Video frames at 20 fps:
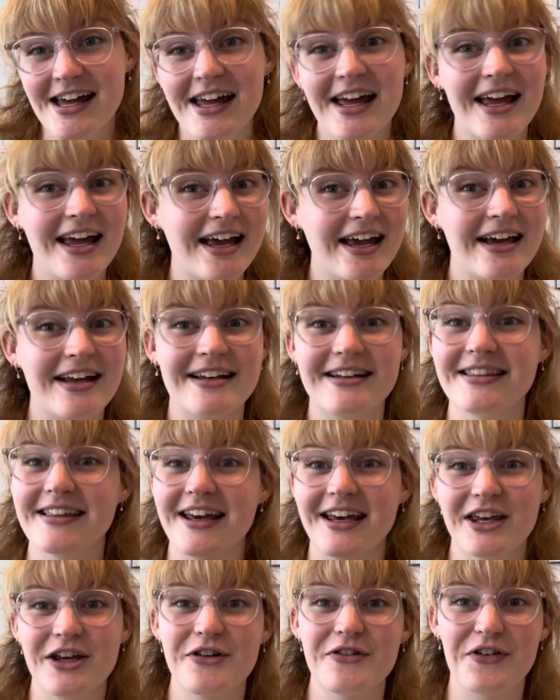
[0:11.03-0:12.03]
and
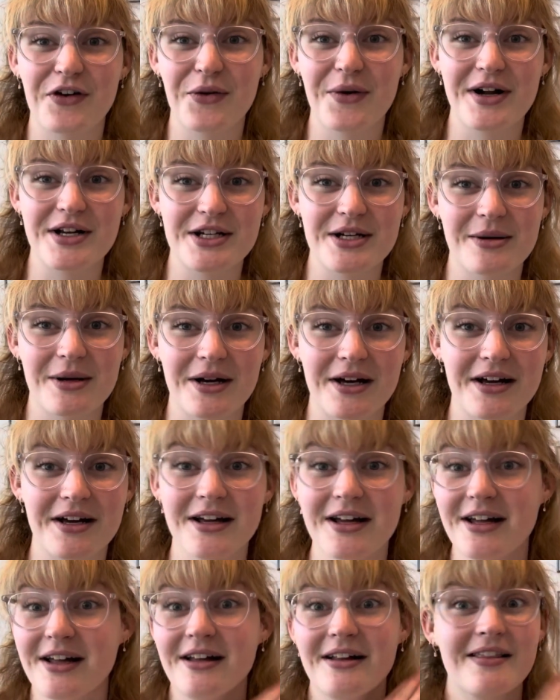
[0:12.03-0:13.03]
thank you for watching
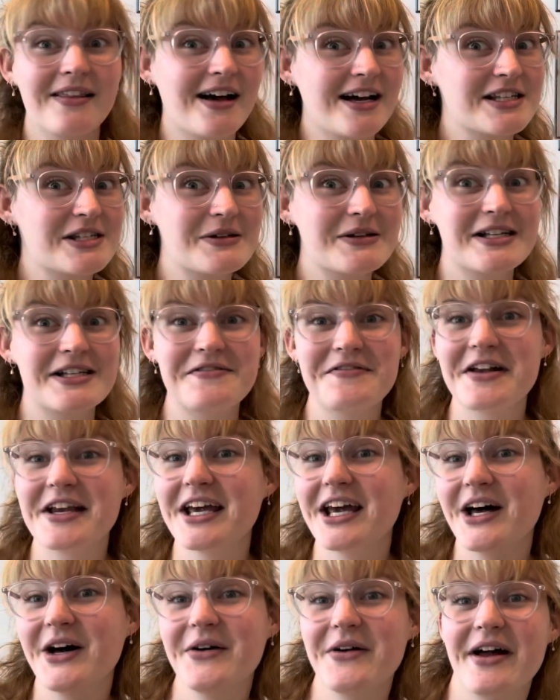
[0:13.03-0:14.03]
last week's video,